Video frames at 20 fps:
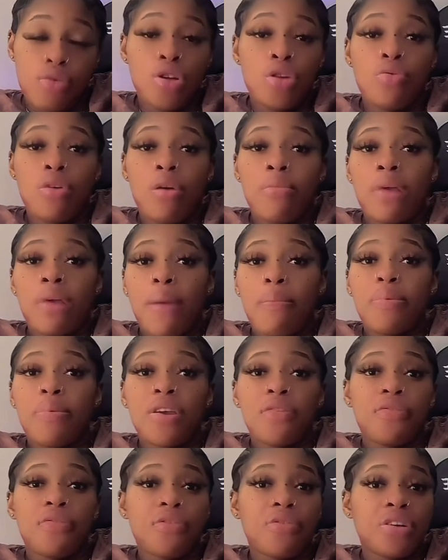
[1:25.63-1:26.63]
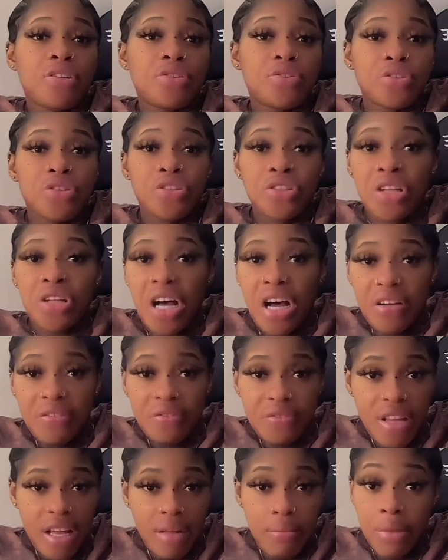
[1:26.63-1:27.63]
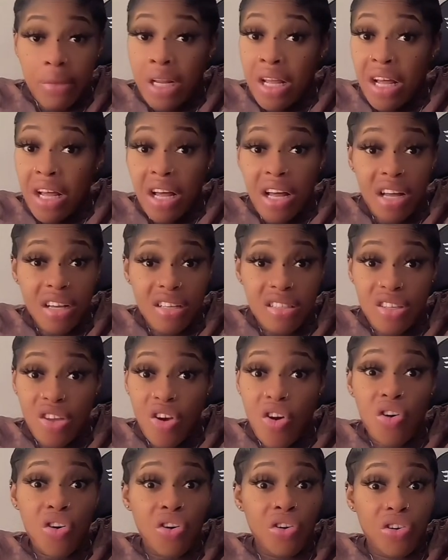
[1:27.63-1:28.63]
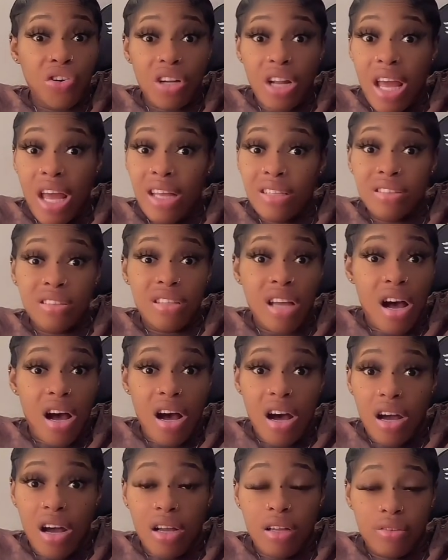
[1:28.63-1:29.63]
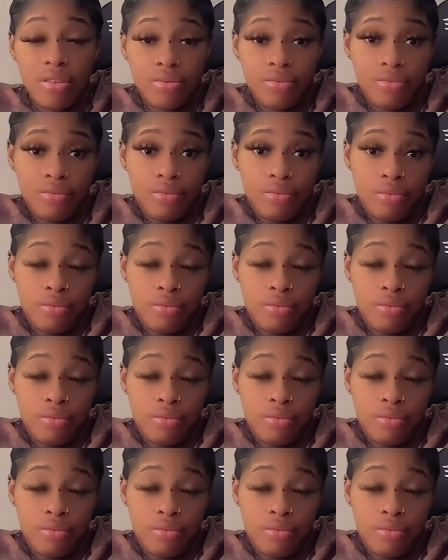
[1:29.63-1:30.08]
Money when me I pay for rent and not have that. Me not ask you hungry like dog.